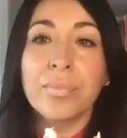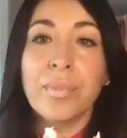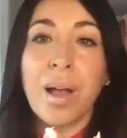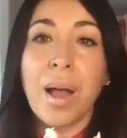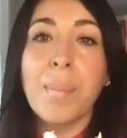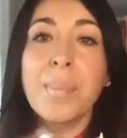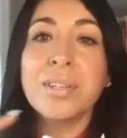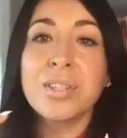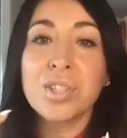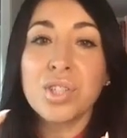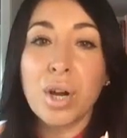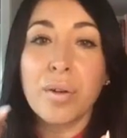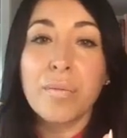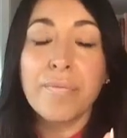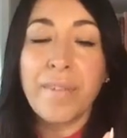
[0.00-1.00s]
I'm going to
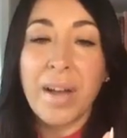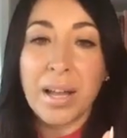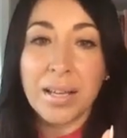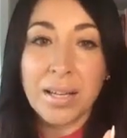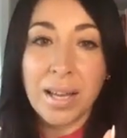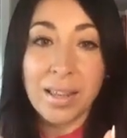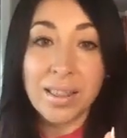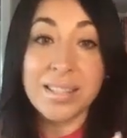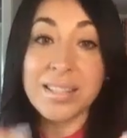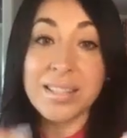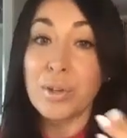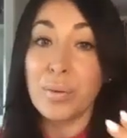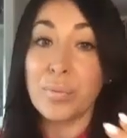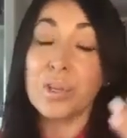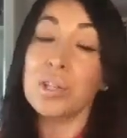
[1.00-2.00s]
start finding the
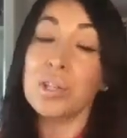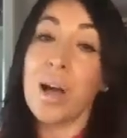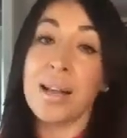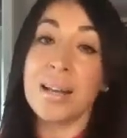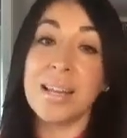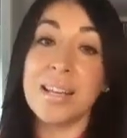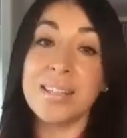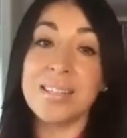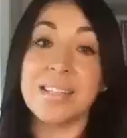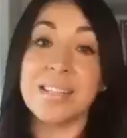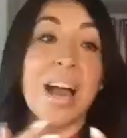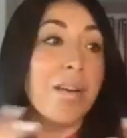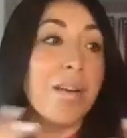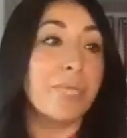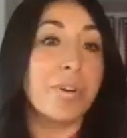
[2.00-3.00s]
silver linings in
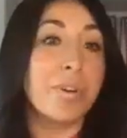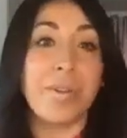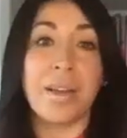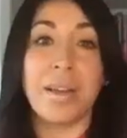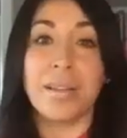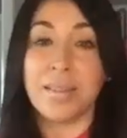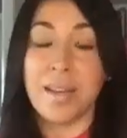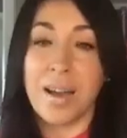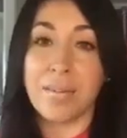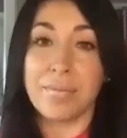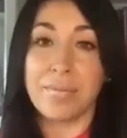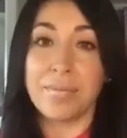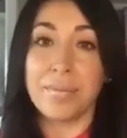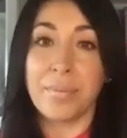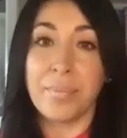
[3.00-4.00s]
everything in life.
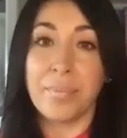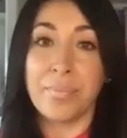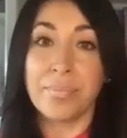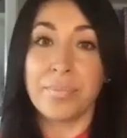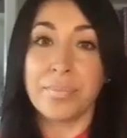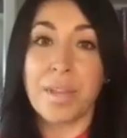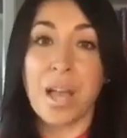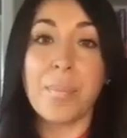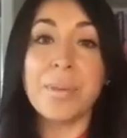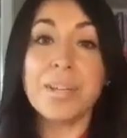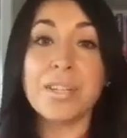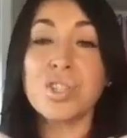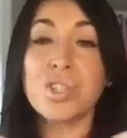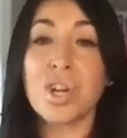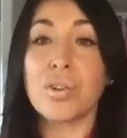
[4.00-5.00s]
I'm going to
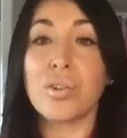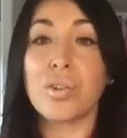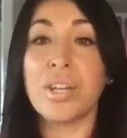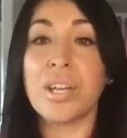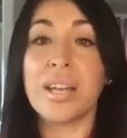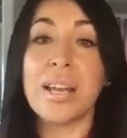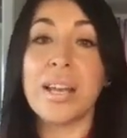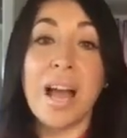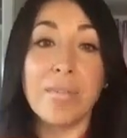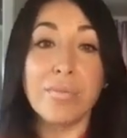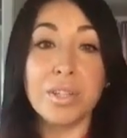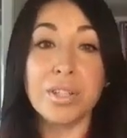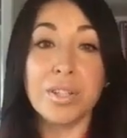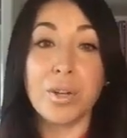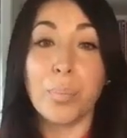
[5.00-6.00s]
start looking at
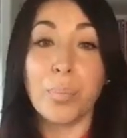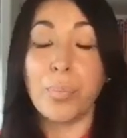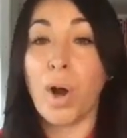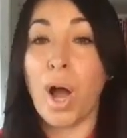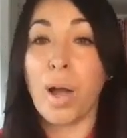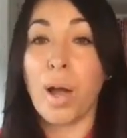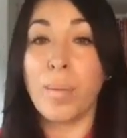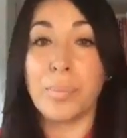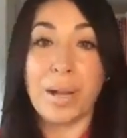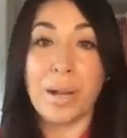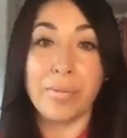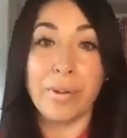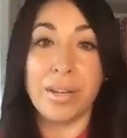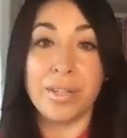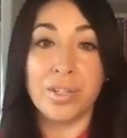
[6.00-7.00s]
every little problem I
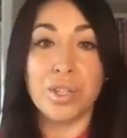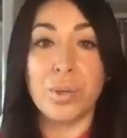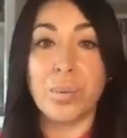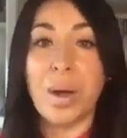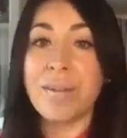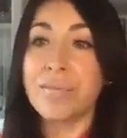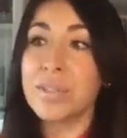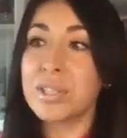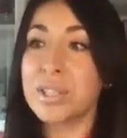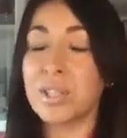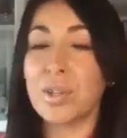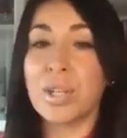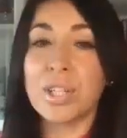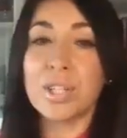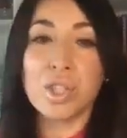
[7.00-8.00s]
run into, every
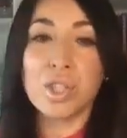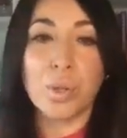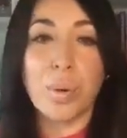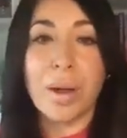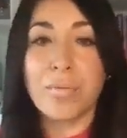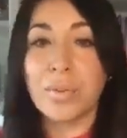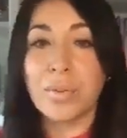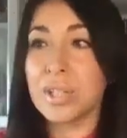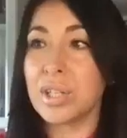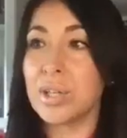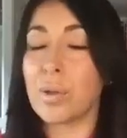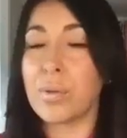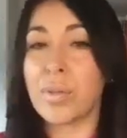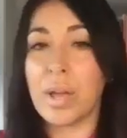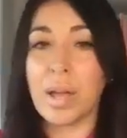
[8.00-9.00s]
little issue, every
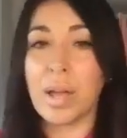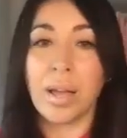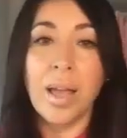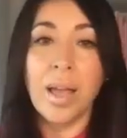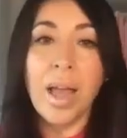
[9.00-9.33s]
little thing